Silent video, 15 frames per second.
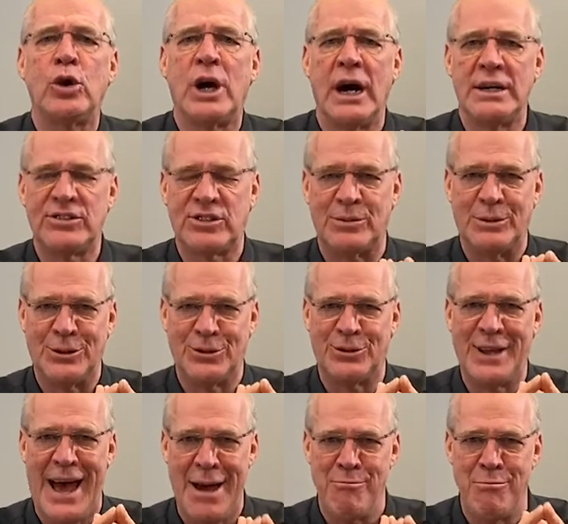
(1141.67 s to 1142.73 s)
customers
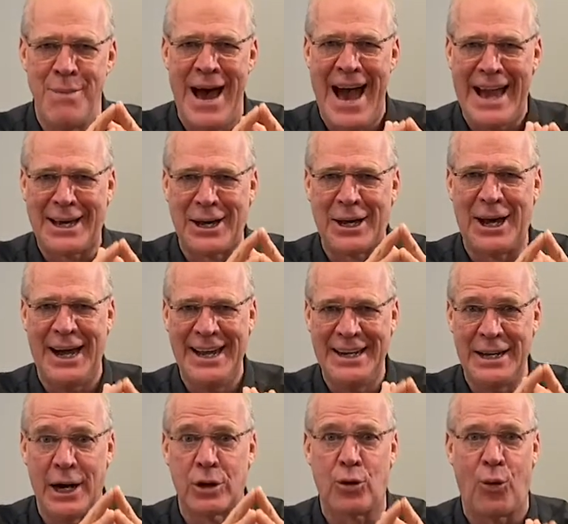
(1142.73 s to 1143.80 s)
that Mac Kite
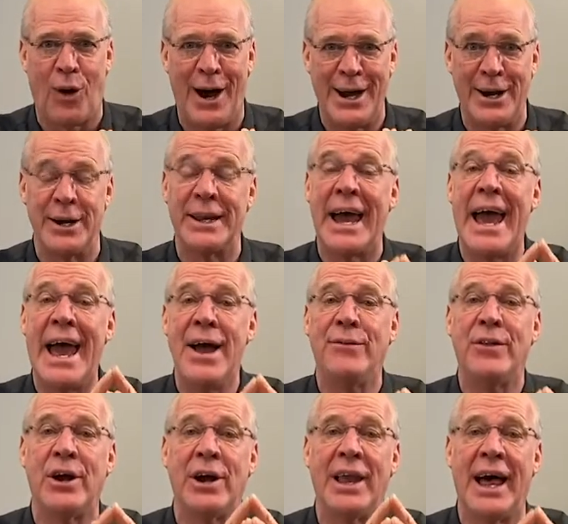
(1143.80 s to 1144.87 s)
acquired
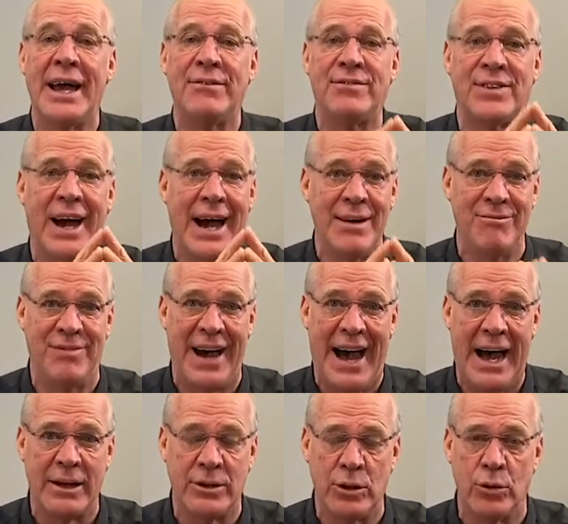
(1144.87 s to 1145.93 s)
and their lifetime
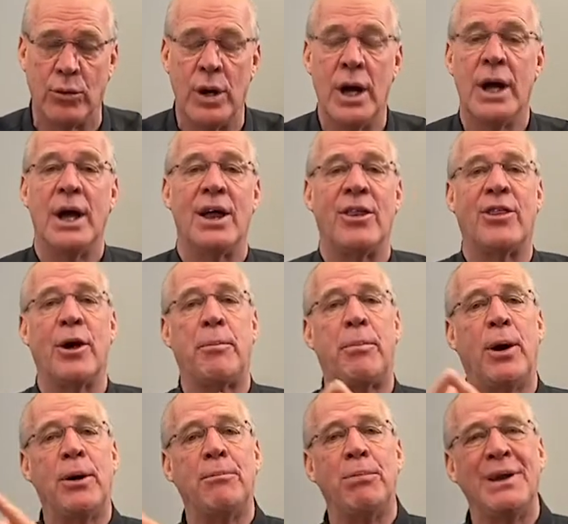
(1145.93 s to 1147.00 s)
value, the
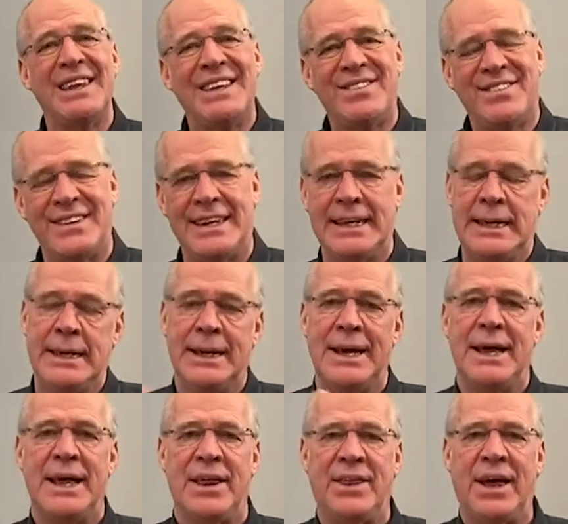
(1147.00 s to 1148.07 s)
publicity
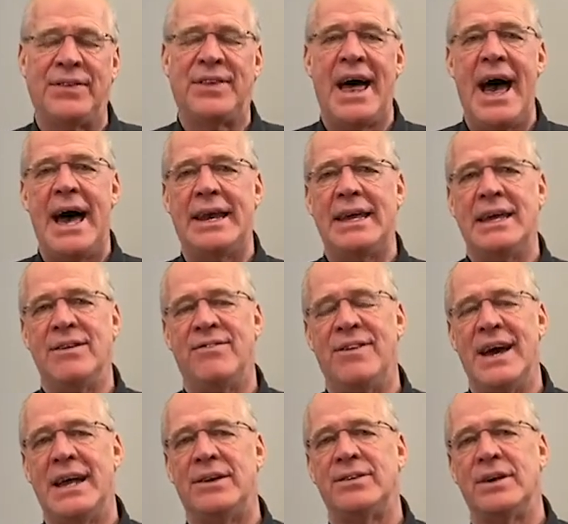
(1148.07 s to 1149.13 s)
that that
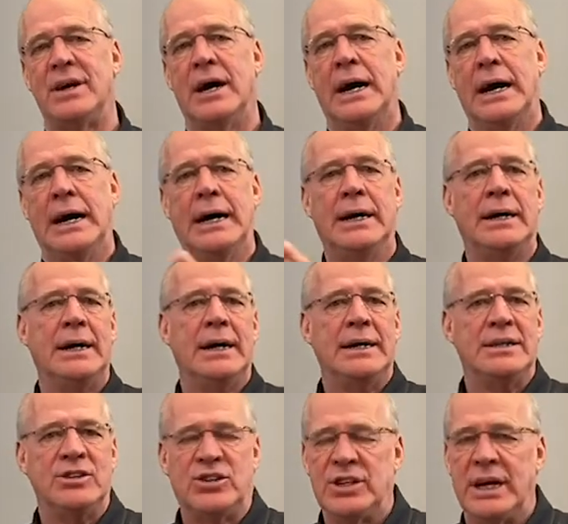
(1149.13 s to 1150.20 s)
event uh,
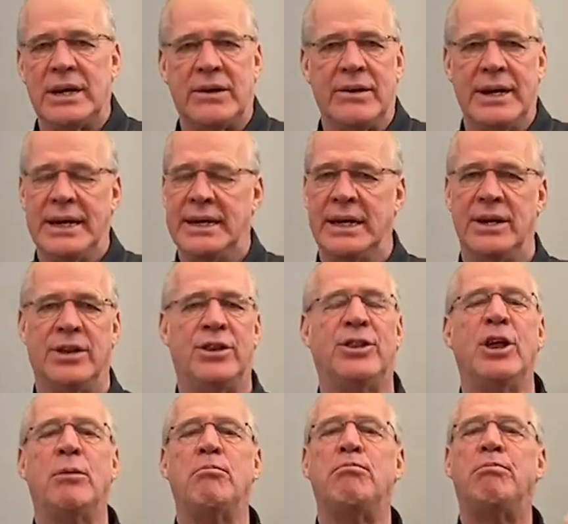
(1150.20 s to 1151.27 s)
generated,
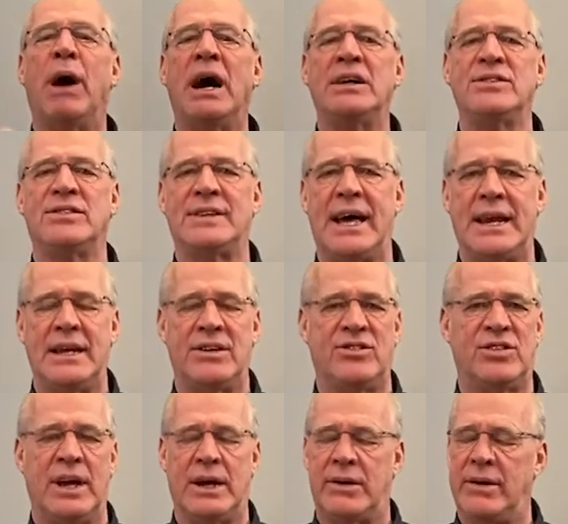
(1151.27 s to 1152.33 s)
the buzz that it
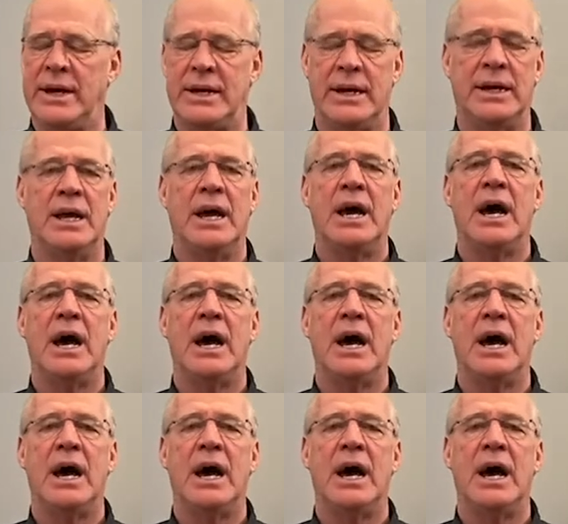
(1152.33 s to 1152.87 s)
generated,